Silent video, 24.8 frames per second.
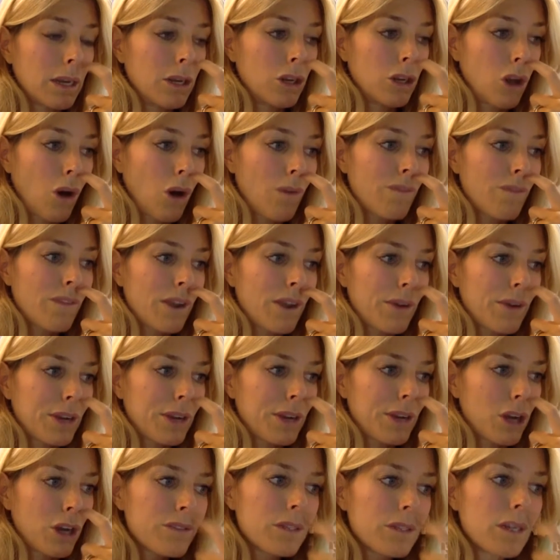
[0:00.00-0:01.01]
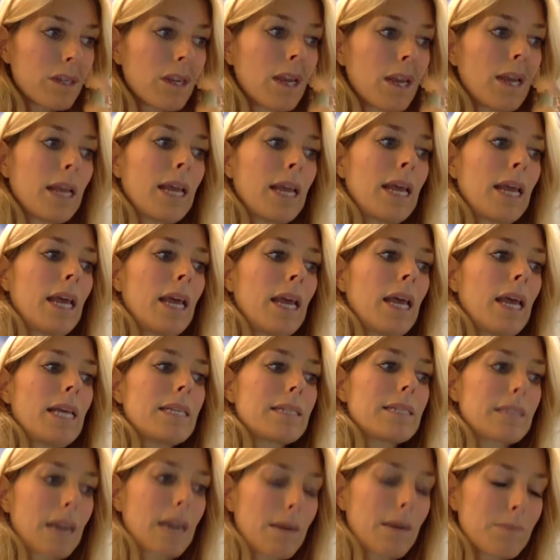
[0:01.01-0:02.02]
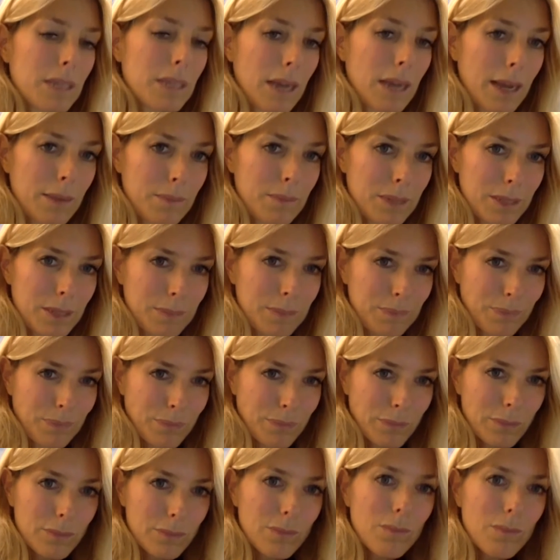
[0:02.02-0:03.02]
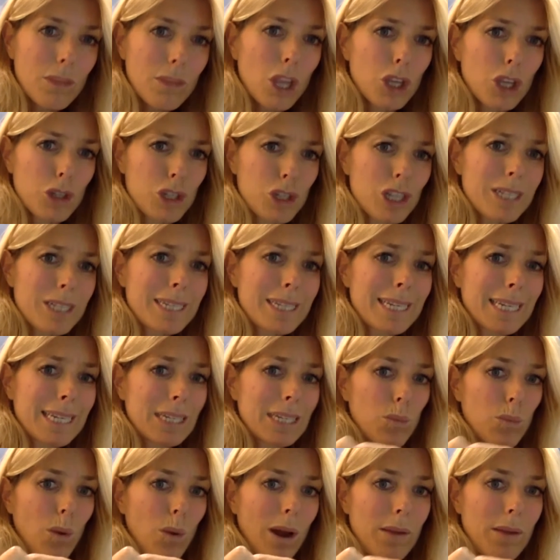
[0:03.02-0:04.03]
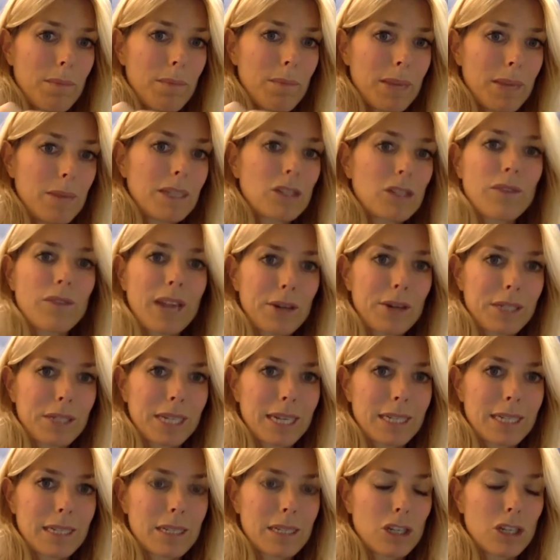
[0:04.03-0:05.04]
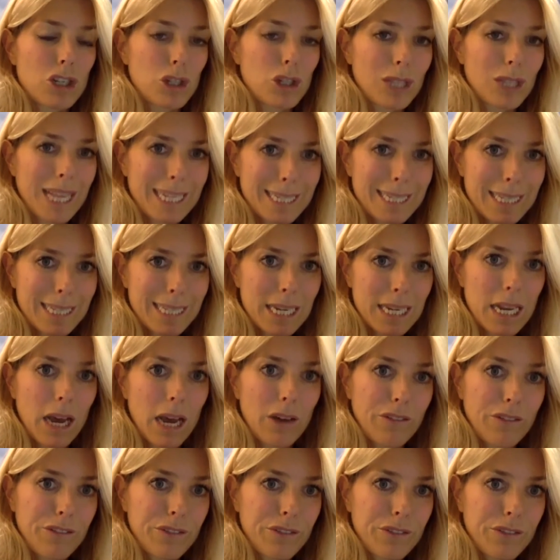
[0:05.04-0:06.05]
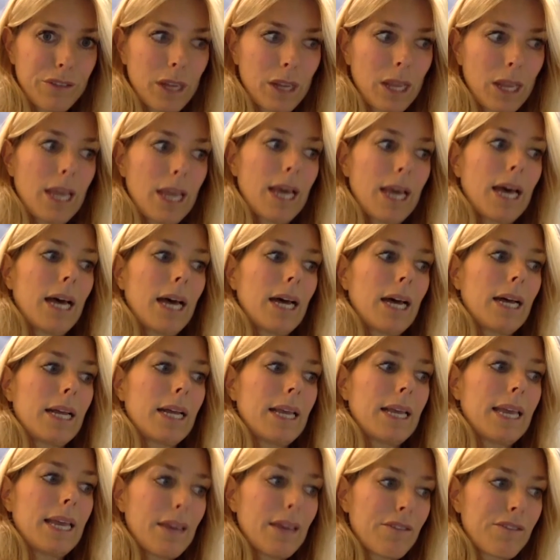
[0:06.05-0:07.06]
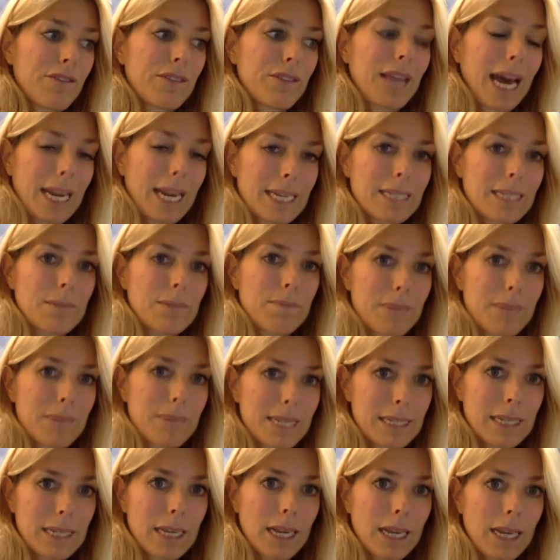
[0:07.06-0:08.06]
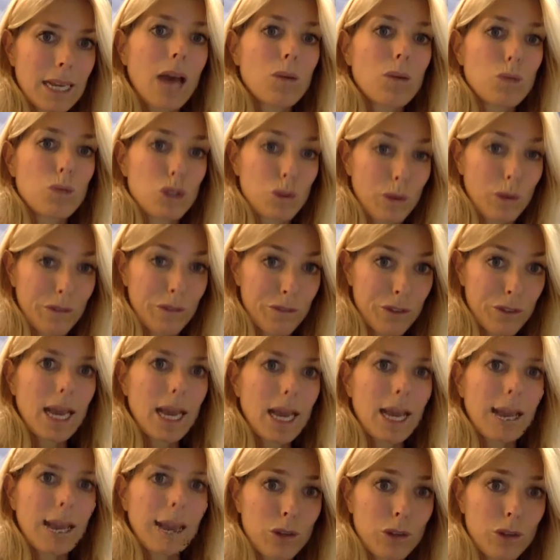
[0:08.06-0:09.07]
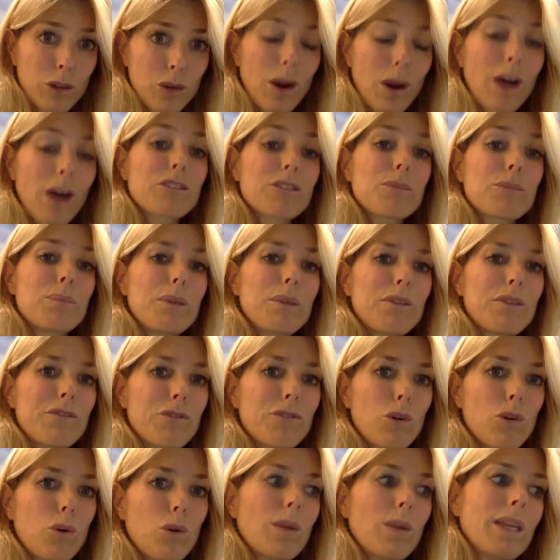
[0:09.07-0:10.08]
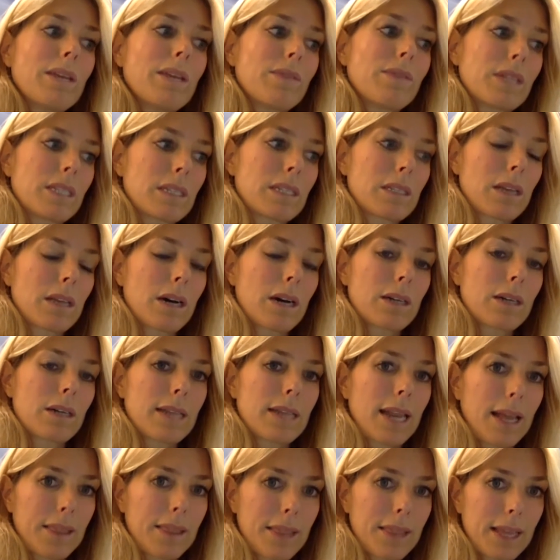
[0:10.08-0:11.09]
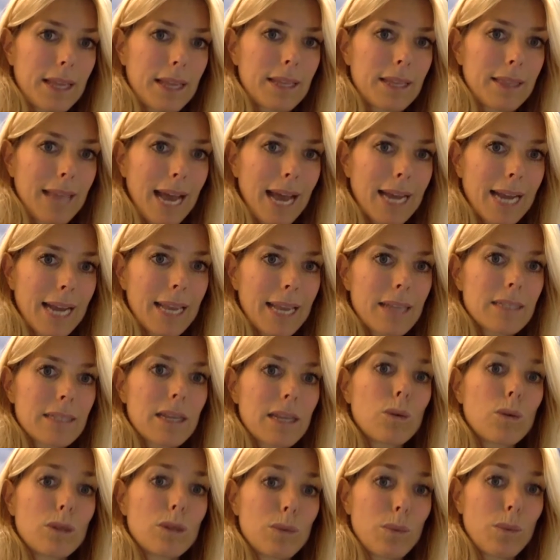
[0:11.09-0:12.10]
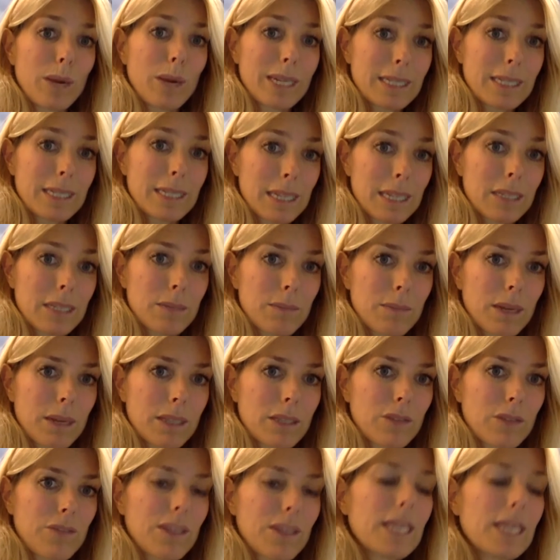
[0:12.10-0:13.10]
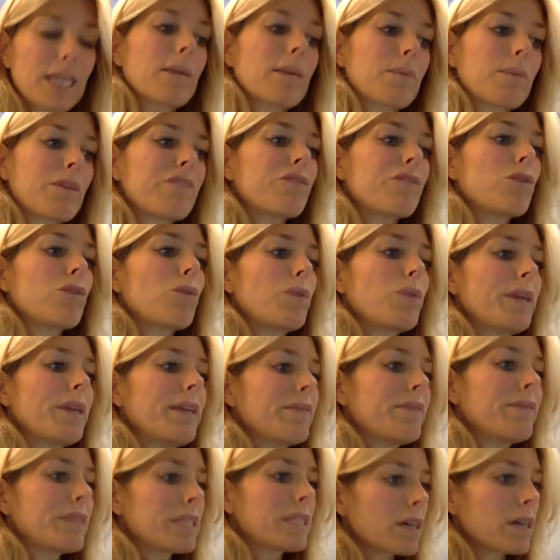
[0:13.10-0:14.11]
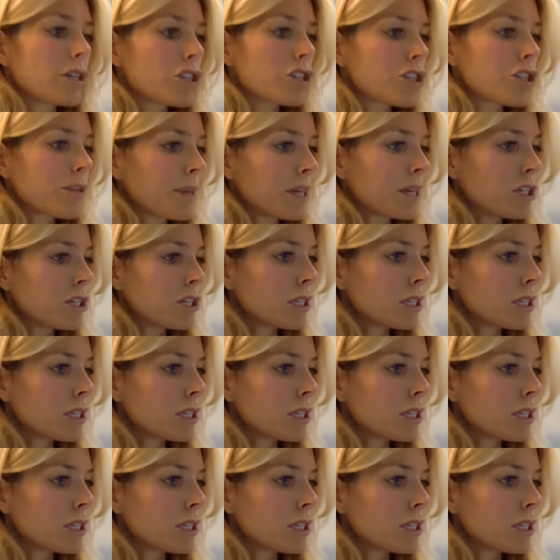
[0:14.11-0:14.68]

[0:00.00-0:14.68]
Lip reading: not very often. Sometimes you just need 1 millimeter of keratinized tissue. That's enough. If that is missing, I would do a free gingival graft before we even start. And in that case, I would wait 6 months of healing before we even touch the patient.